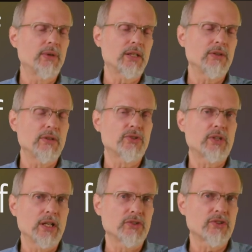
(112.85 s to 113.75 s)
We can
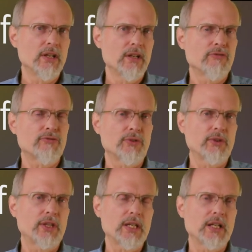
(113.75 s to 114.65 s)
use things
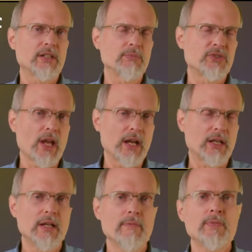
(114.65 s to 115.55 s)
for the kingdom's
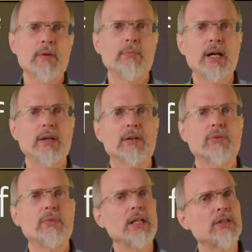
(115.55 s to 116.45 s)
sake,
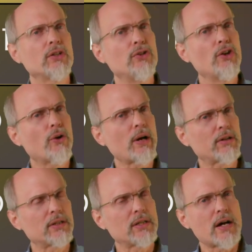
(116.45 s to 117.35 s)
but we need to know
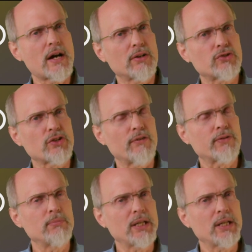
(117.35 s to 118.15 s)
how to deny ourselves.